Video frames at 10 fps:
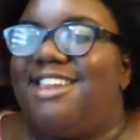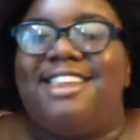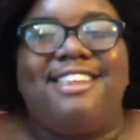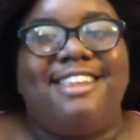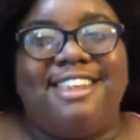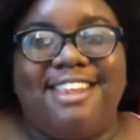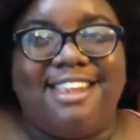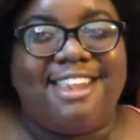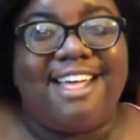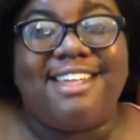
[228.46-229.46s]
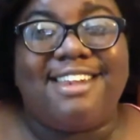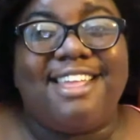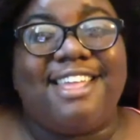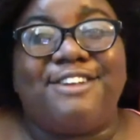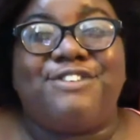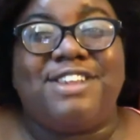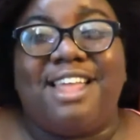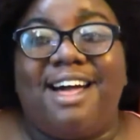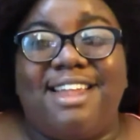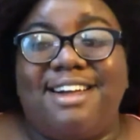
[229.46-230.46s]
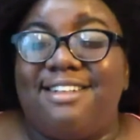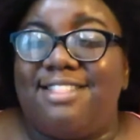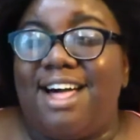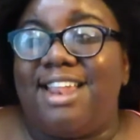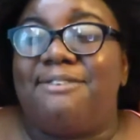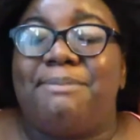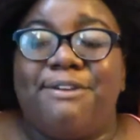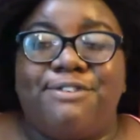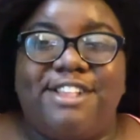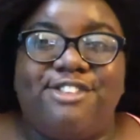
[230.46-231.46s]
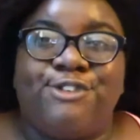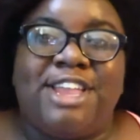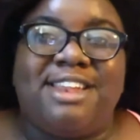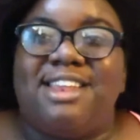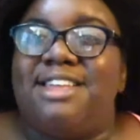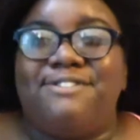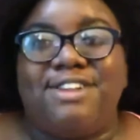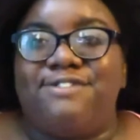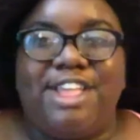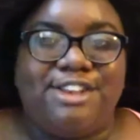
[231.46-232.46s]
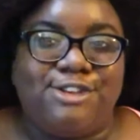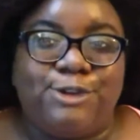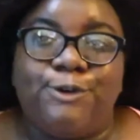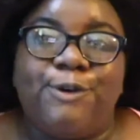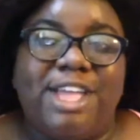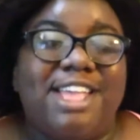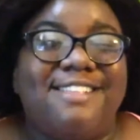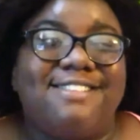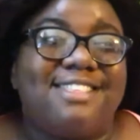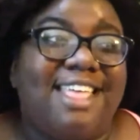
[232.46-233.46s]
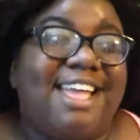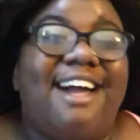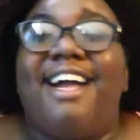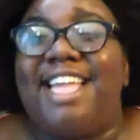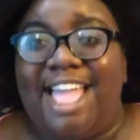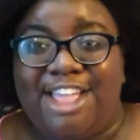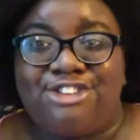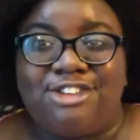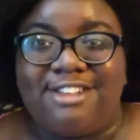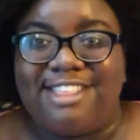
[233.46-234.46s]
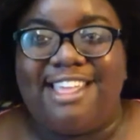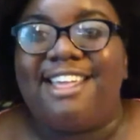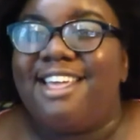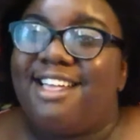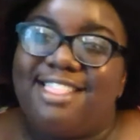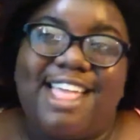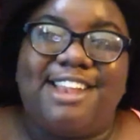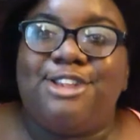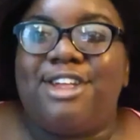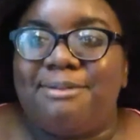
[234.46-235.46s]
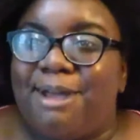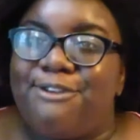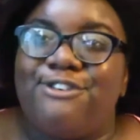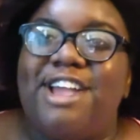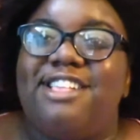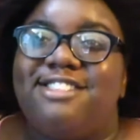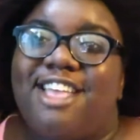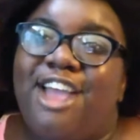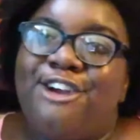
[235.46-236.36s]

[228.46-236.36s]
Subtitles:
none, if not a lot of my friends read, and even if they do, it's like occasionally. Like, none of my friends